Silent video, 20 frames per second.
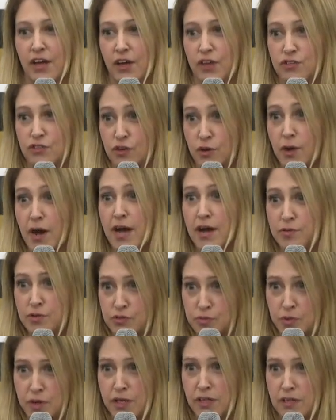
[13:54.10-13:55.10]
So I
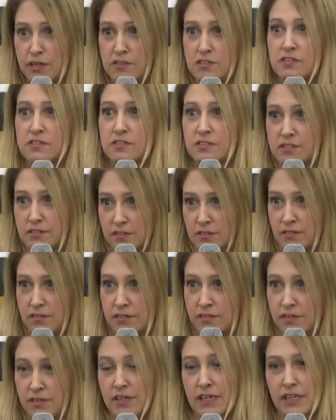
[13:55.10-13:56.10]
was weightless
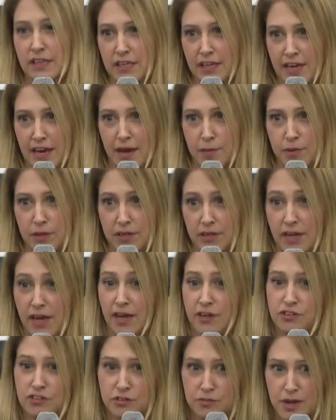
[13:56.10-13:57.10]
in the cabin,
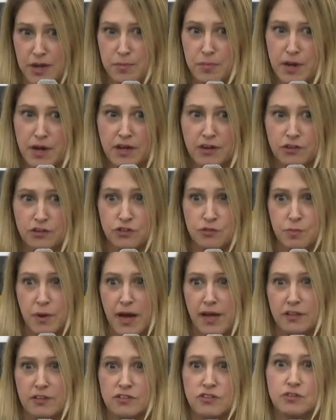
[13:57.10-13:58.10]
actually right behind our two
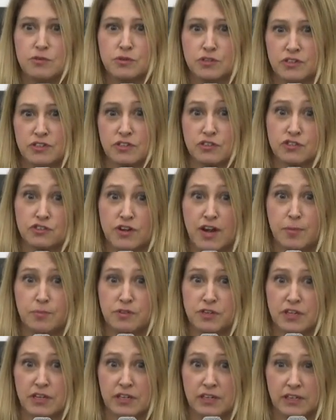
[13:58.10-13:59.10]
pilots who were still strapped
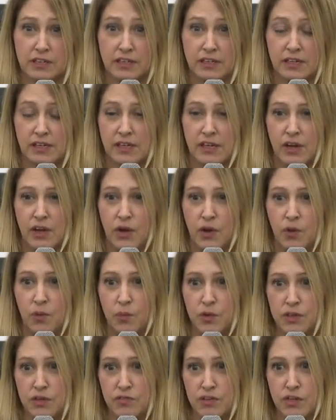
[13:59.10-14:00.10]
in,
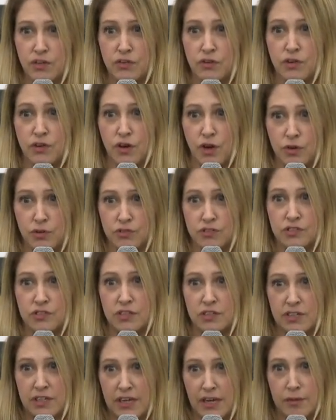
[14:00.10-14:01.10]
when the vehicle
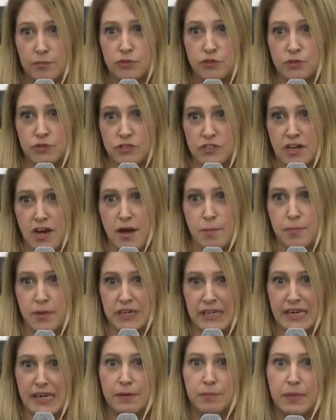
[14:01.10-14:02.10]
coasted, came to a stop,
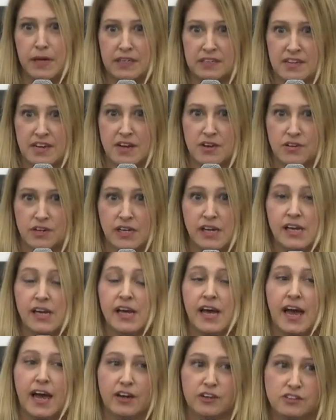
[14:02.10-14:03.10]
and came back down.
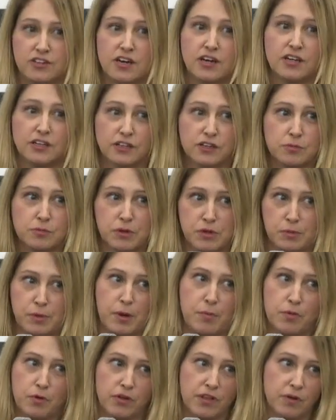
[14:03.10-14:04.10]
And I'll talk a bit
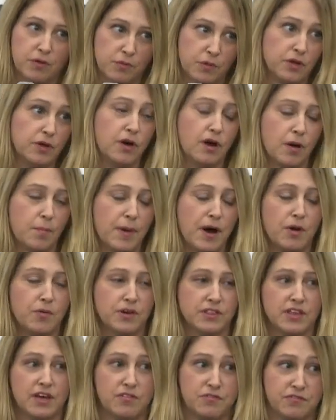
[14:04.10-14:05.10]
about more that, about
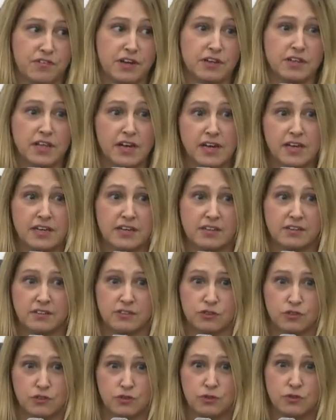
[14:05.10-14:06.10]
what that felt like
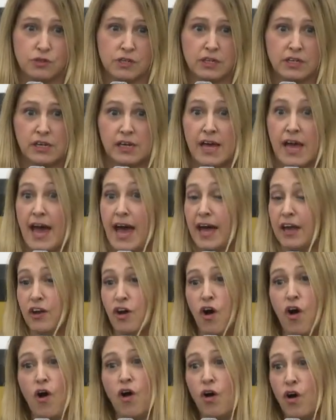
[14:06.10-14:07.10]
soon and
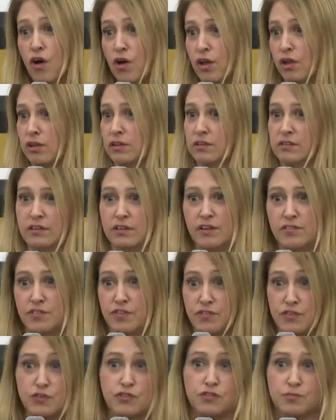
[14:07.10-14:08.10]
all of the
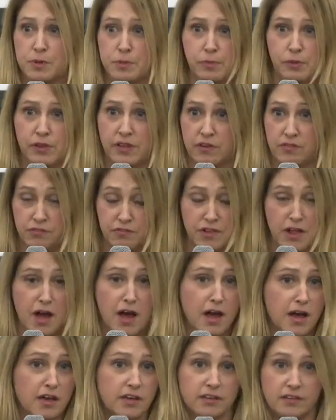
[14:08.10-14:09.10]
future people that
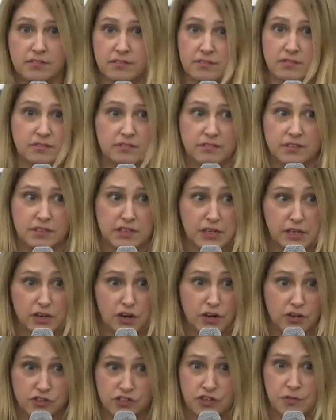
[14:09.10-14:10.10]
fly in
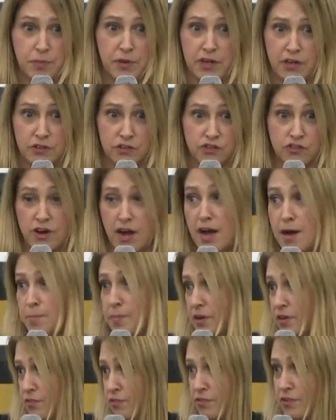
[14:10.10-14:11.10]
our ship and unstrap
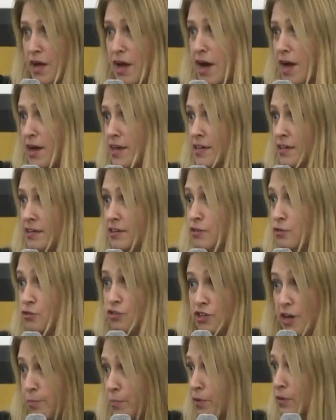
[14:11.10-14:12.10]
and fly in New
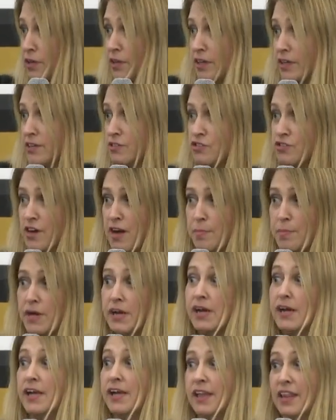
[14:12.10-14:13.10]
Shepard and unstrap,
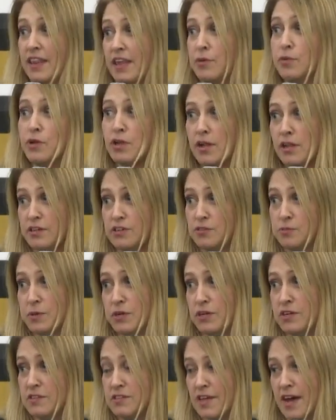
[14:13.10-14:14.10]
they will all
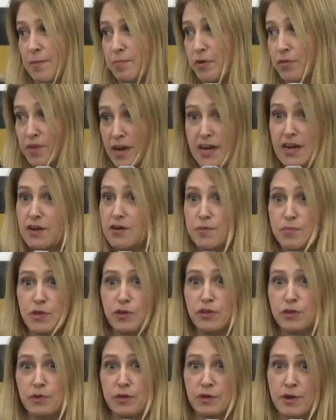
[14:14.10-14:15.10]
experience that, but right now I'm the
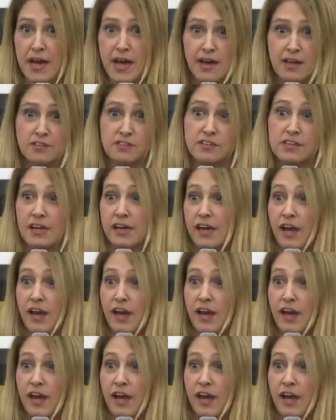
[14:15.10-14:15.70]
only one who has.